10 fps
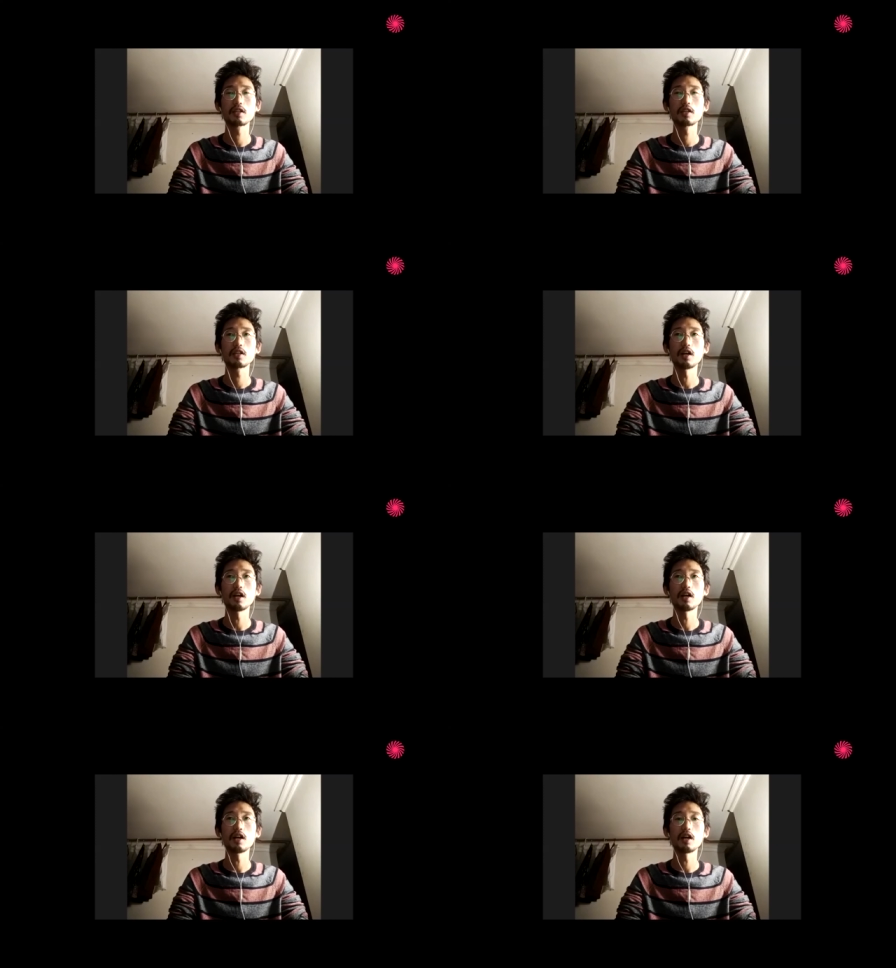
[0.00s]

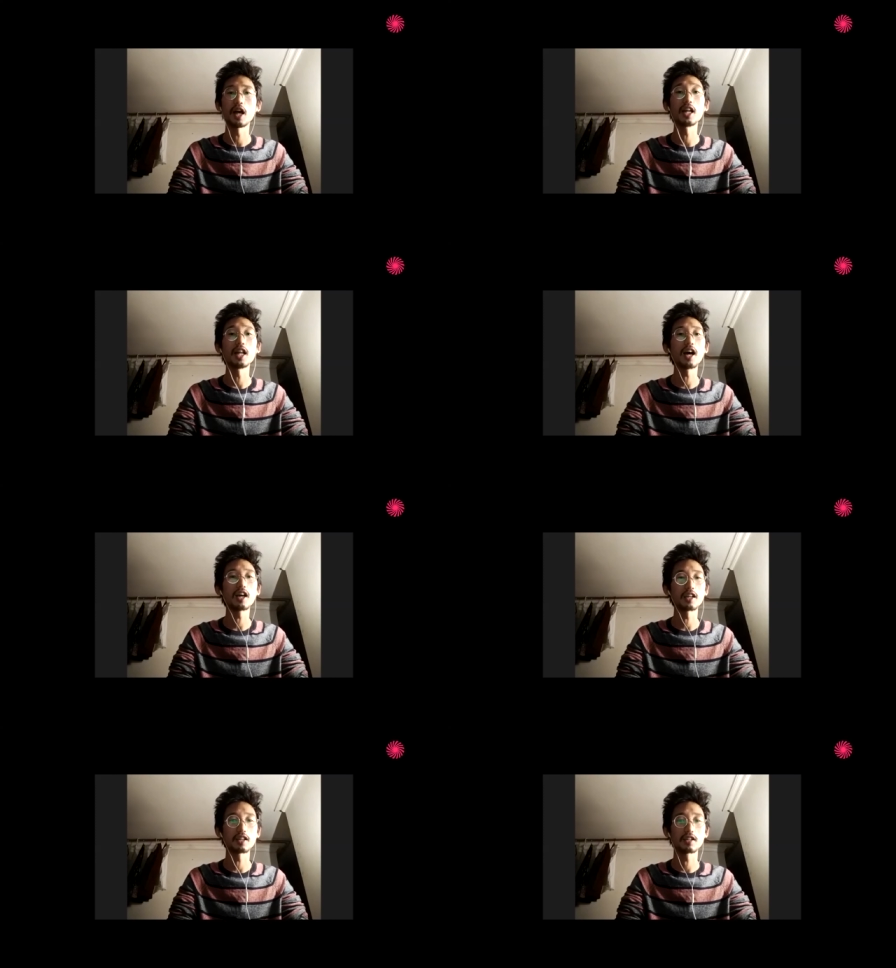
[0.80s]
uh, I lie
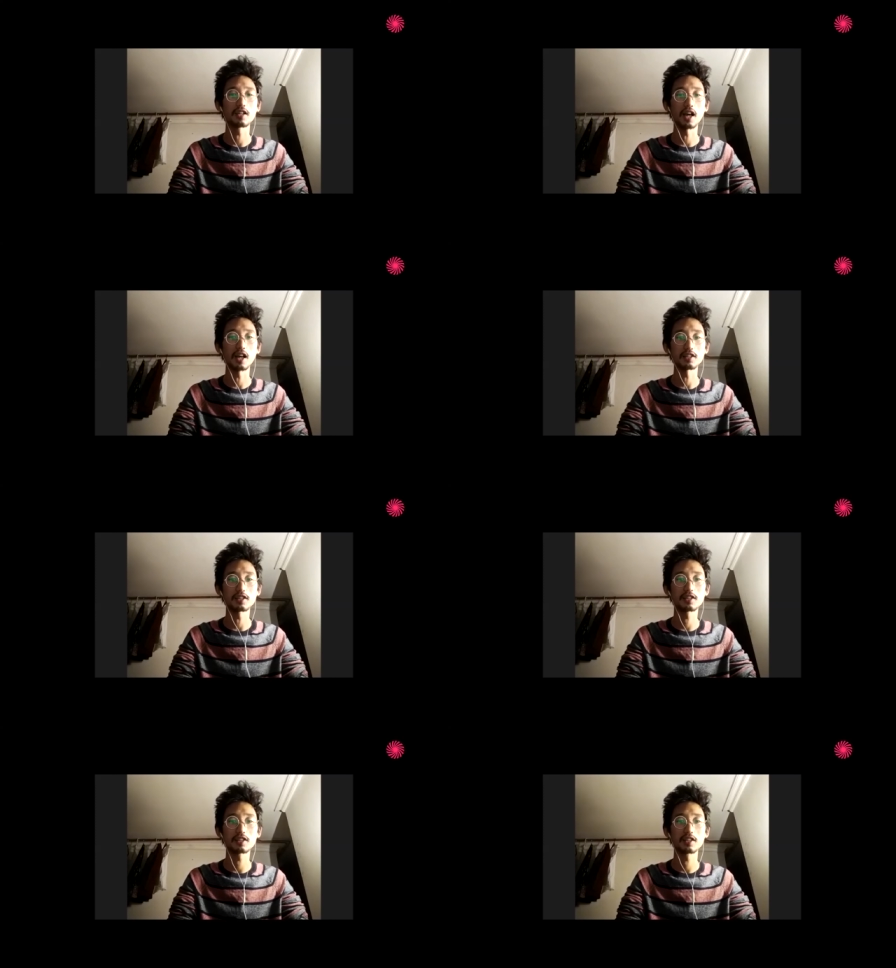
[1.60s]

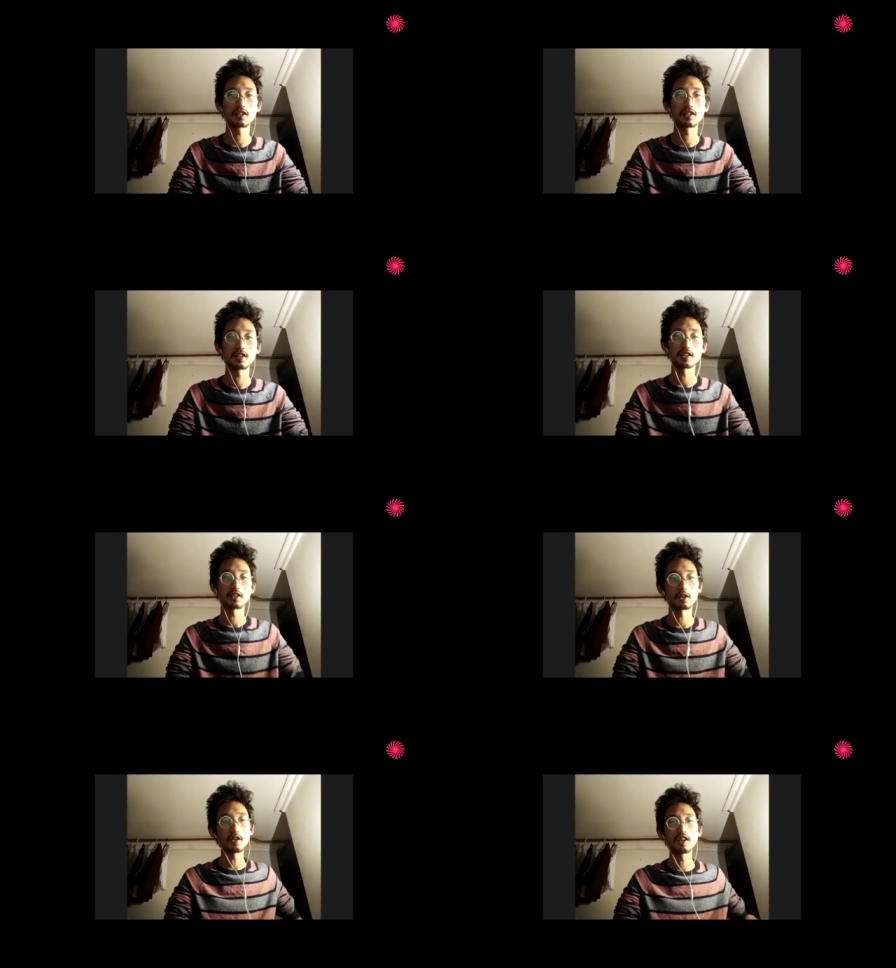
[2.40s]
as, you
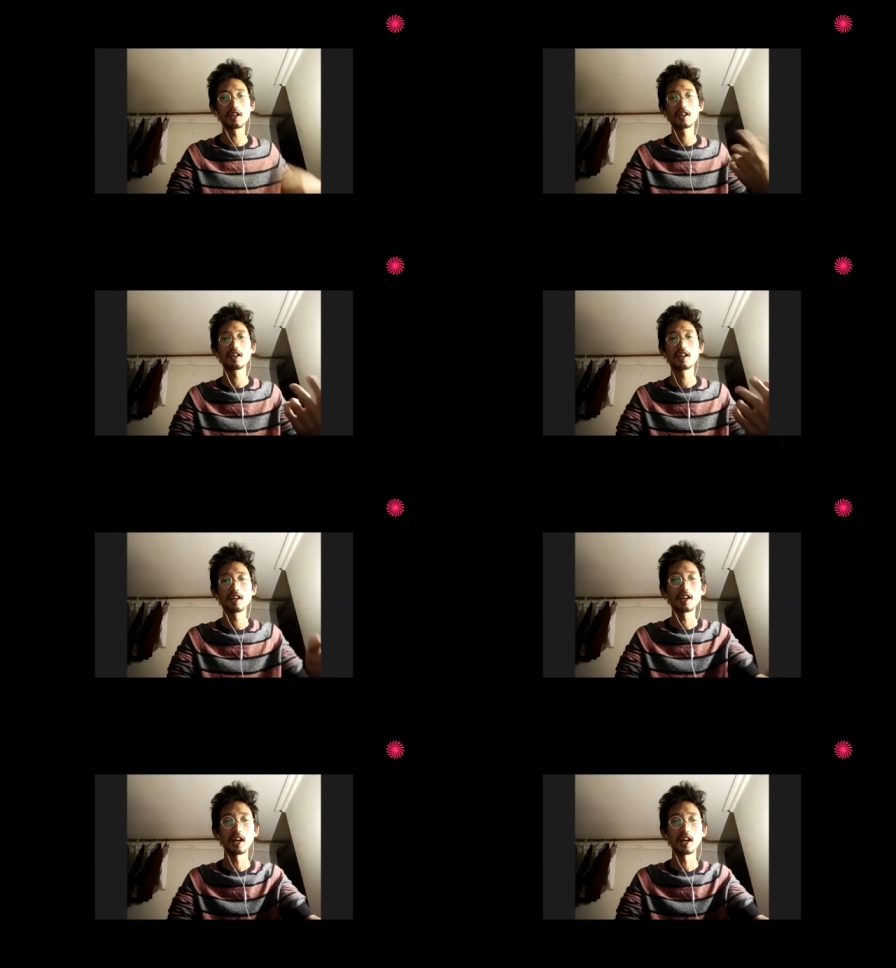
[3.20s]
know, I'm